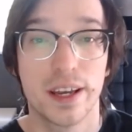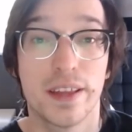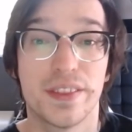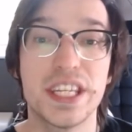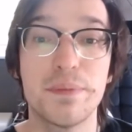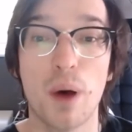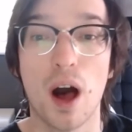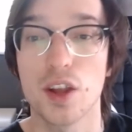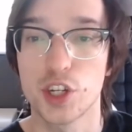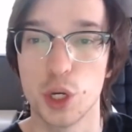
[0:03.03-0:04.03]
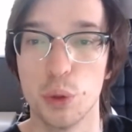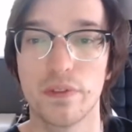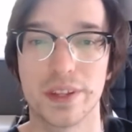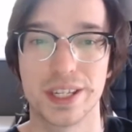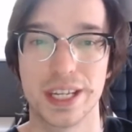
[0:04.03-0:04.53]
This is part 2 of the
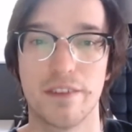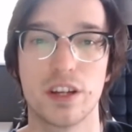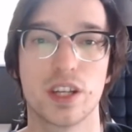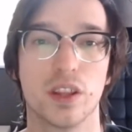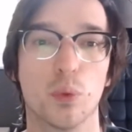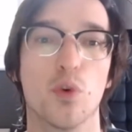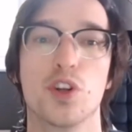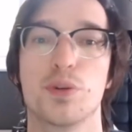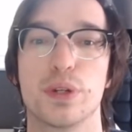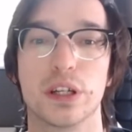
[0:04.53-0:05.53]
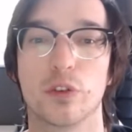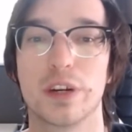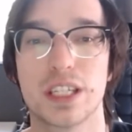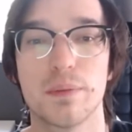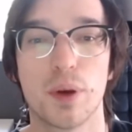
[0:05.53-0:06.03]
series on the wars between Greece
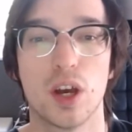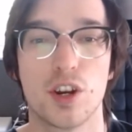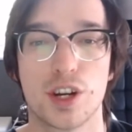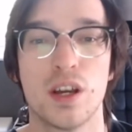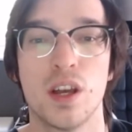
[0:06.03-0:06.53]
and Persia